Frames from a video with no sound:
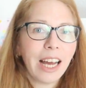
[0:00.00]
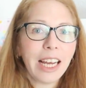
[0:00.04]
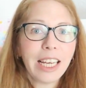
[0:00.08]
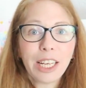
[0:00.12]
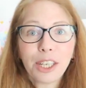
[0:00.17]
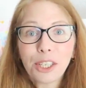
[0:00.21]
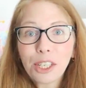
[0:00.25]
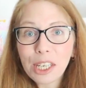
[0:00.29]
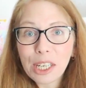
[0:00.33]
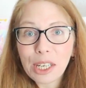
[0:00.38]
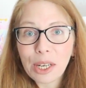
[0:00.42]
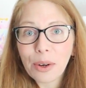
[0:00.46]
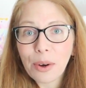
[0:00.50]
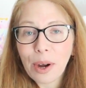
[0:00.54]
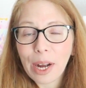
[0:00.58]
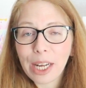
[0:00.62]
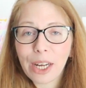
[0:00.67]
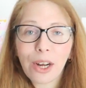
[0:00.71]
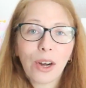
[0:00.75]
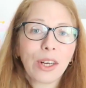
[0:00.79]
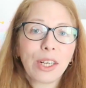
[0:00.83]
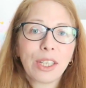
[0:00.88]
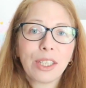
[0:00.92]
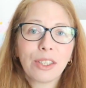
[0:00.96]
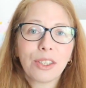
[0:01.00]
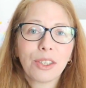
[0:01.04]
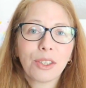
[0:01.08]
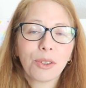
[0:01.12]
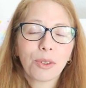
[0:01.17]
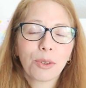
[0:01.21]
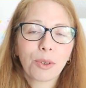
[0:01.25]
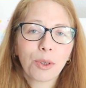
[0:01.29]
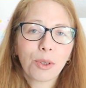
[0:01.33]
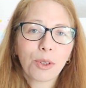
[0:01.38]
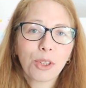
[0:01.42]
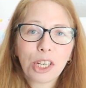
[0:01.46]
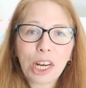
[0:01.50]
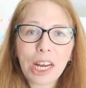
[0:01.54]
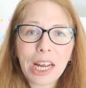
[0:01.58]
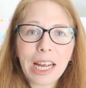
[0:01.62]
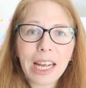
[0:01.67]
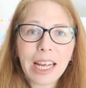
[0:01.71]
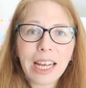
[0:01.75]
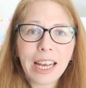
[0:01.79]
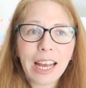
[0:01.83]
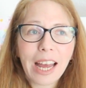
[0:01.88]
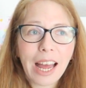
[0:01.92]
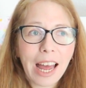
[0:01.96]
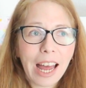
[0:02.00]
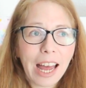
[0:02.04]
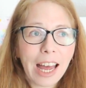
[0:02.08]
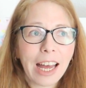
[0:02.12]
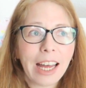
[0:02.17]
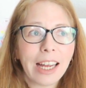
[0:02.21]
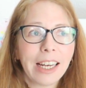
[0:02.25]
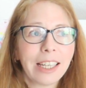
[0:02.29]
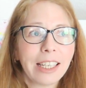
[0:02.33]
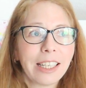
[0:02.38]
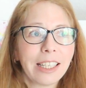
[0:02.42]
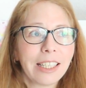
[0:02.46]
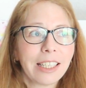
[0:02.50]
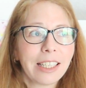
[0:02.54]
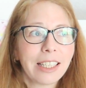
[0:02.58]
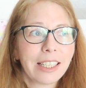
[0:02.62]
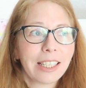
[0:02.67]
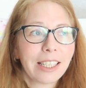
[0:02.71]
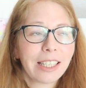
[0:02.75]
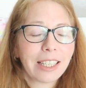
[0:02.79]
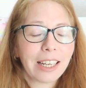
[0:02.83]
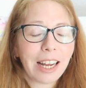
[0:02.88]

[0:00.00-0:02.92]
A year ago I got into crochet and